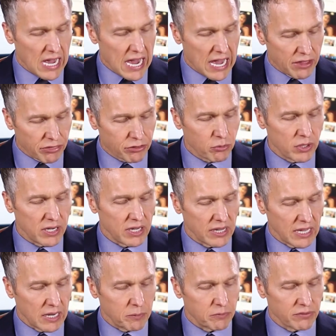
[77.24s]
and three
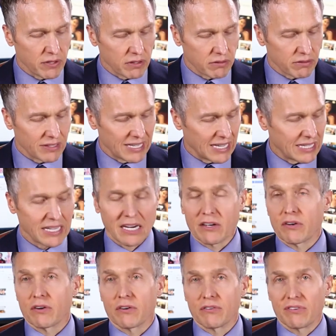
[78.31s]
claims under the
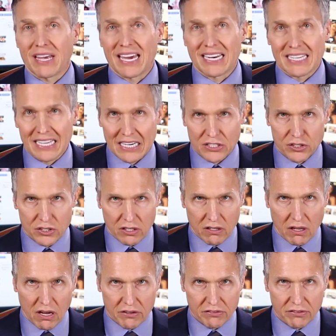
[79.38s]
electors and election
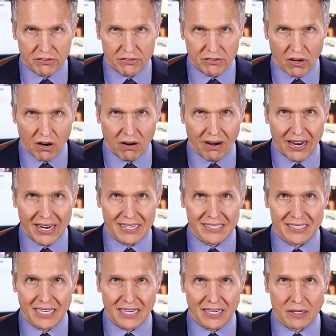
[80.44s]
clauses. All
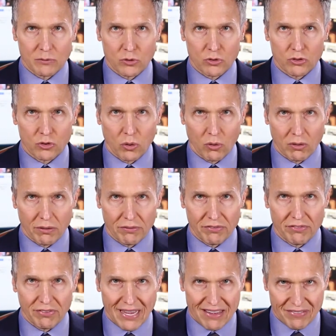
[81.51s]
right, that comes to a total of
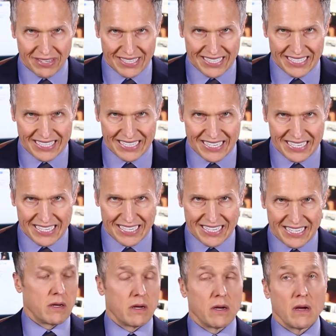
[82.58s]
seven.
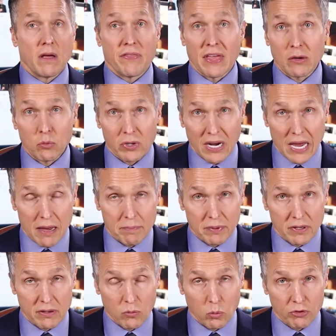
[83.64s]
Then what
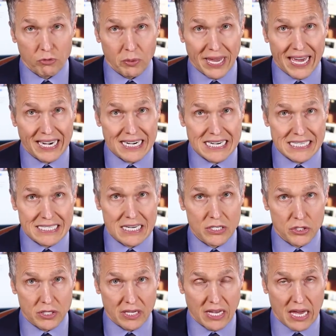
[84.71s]
happened was we had a
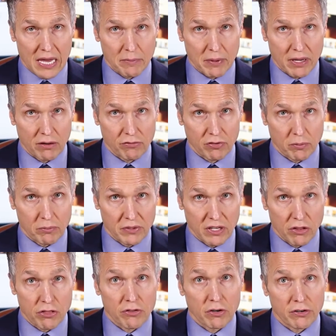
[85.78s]
decision that came out from
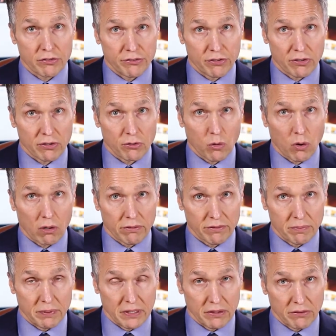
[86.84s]
the Third Circuit Court of
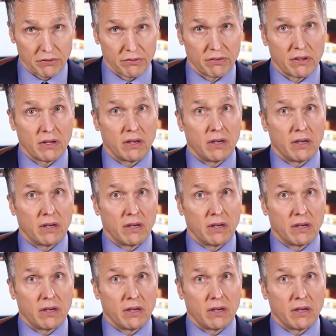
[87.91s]
Appeals,